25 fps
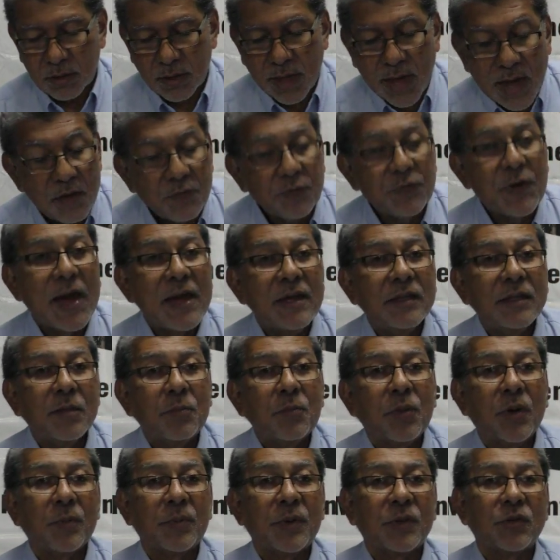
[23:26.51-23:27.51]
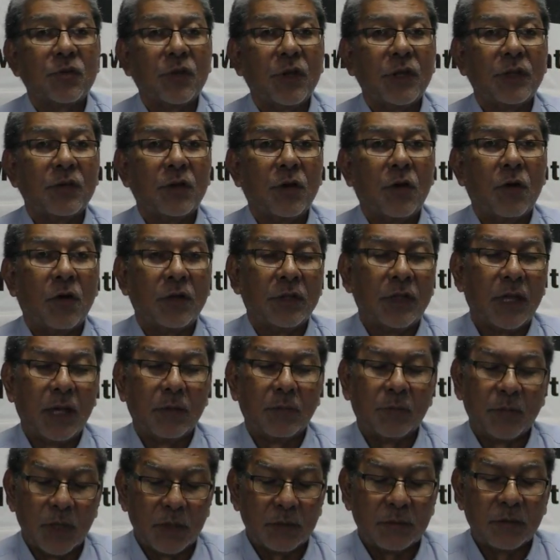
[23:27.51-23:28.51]
can't find the perpetrator or
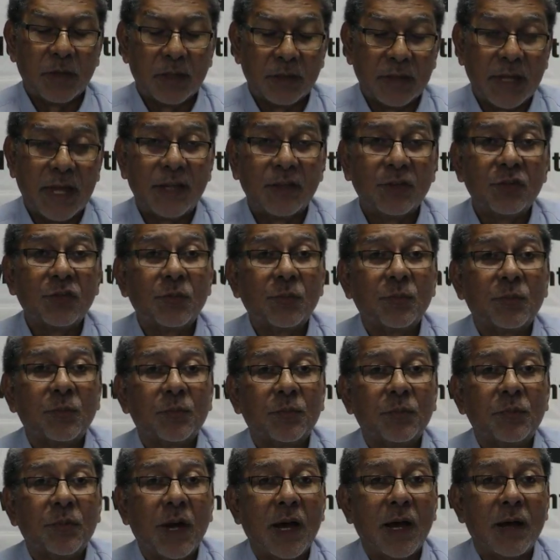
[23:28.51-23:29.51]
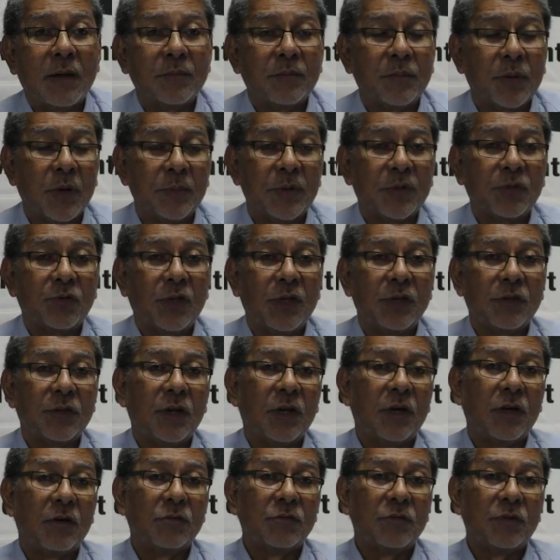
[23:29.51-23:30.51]
the alleged
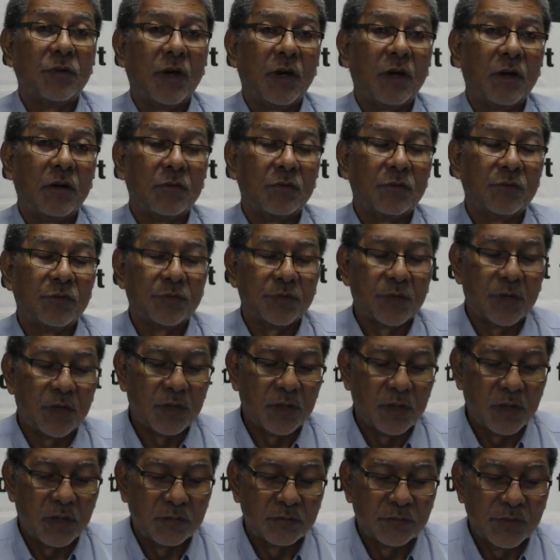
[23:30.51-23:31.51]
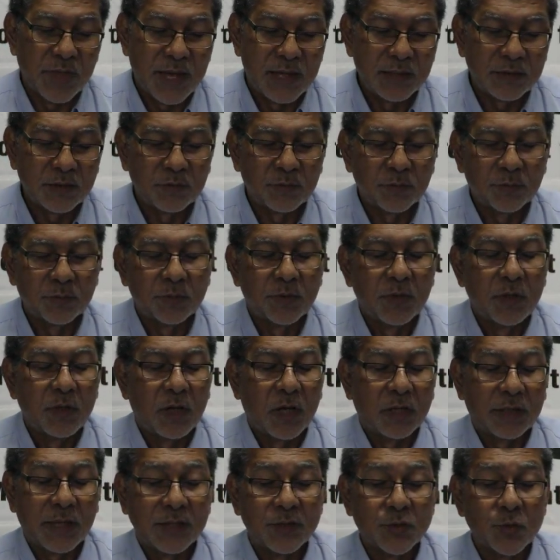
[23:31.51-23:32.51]
perpetrator of that
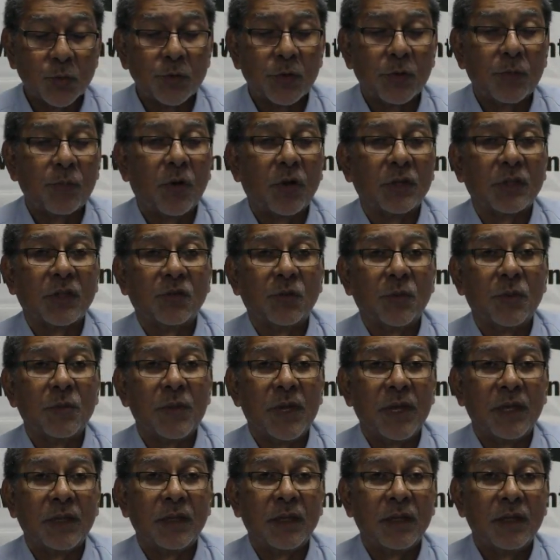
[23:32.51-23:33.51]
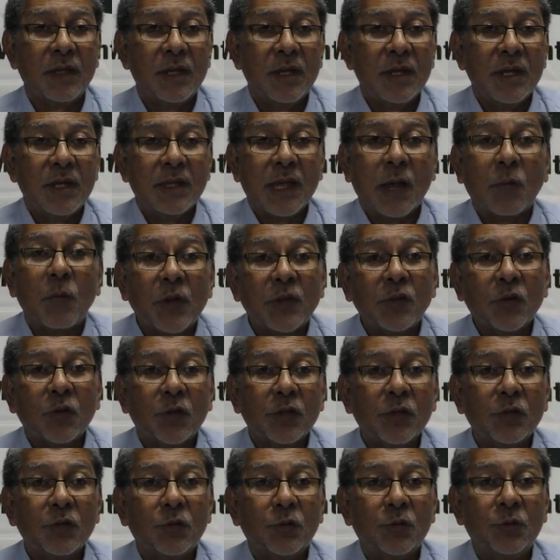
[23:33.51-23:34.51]
against whom the report has been made, then what you
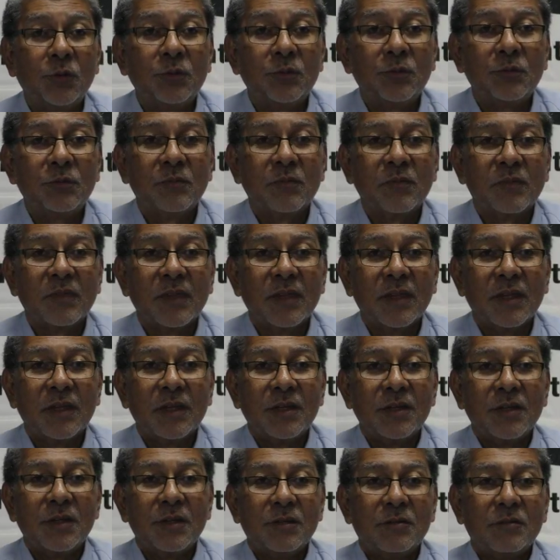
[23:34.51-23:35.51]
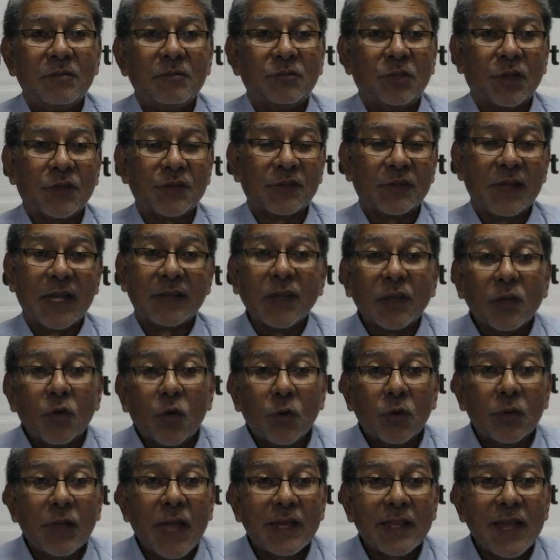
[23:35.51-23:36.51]
going to do? Just let it
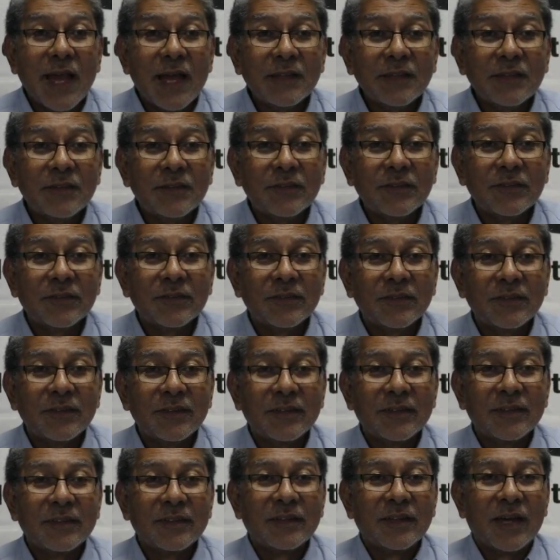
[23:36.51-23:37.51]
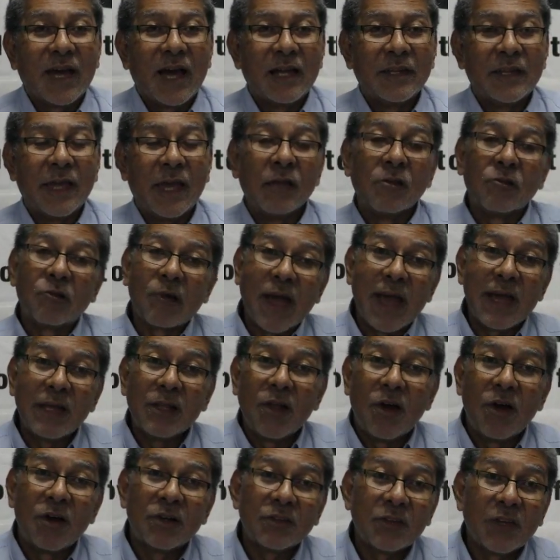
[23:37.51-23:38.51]
go like that? And then
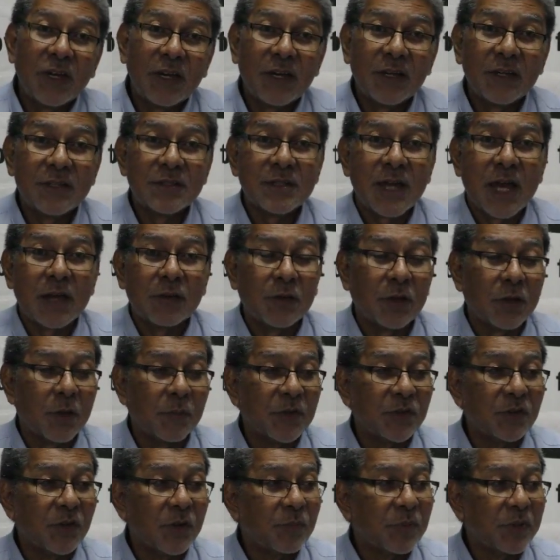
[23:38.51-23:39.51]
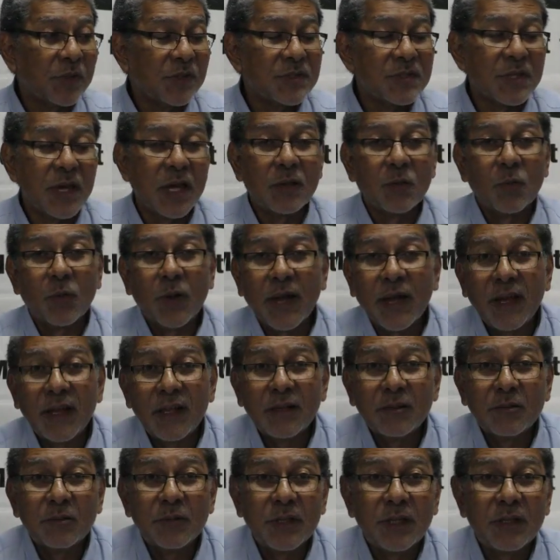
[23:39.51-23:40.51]
cry down tears, and the Commissioner of Police said,
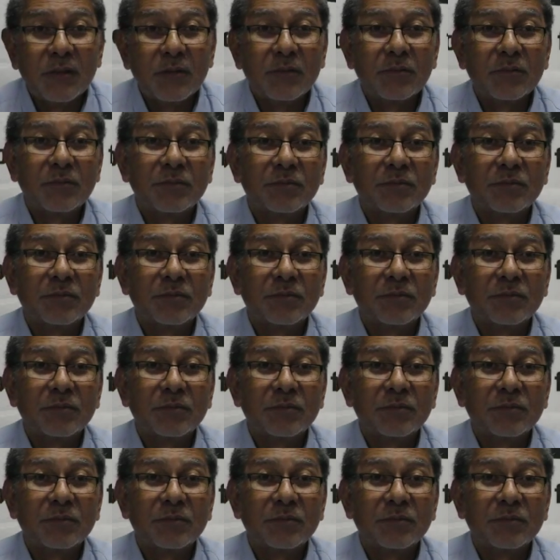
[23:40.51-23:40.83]
well, we